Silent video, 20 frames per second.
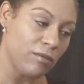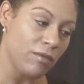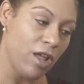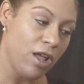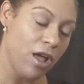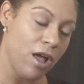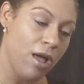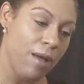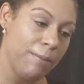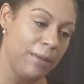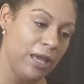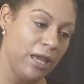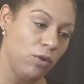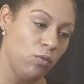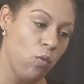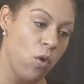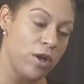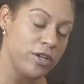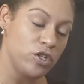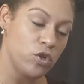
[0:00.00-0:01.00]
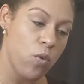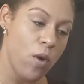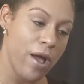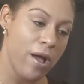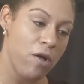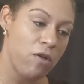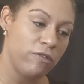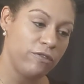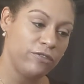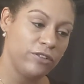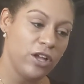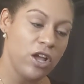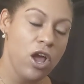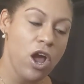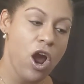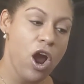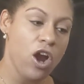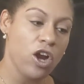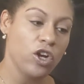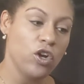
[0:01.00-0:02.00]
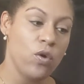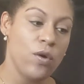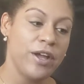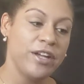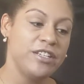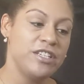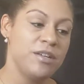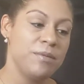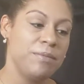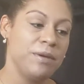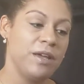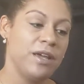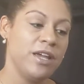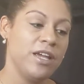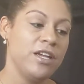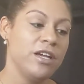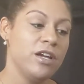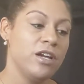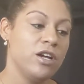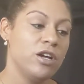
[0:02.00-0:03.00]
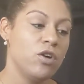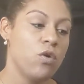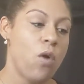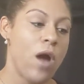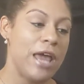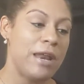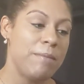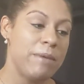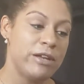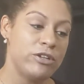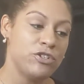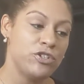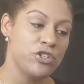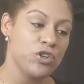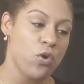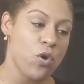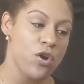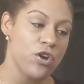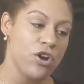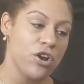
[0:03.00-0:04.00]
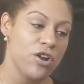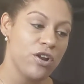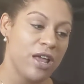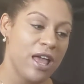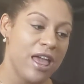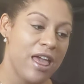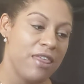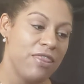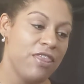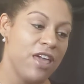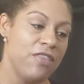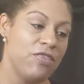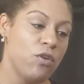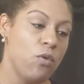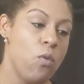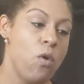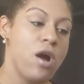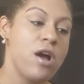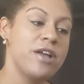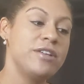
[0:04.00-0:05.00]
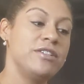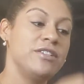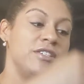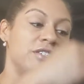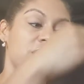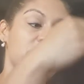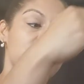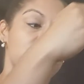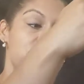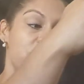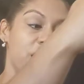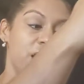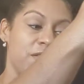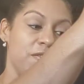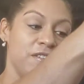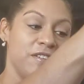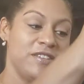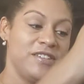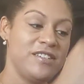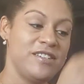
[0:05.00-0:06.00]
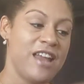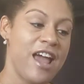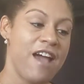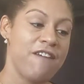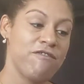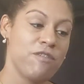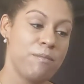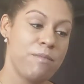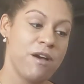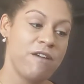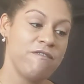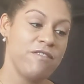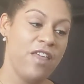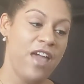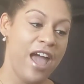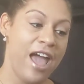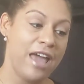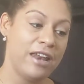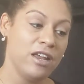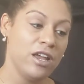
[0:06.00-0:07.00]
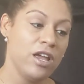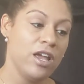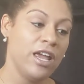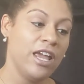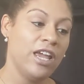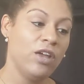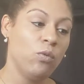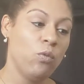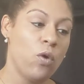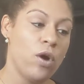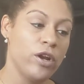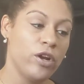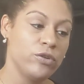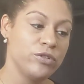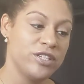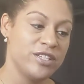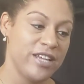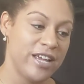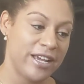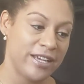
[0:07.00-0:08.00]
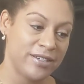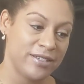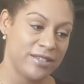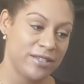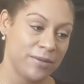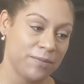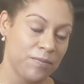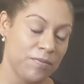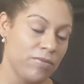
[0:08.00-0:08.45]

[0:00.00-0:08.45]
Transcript: in 112 are going to be quite a bit shorter than the ones in the staff above that in 106.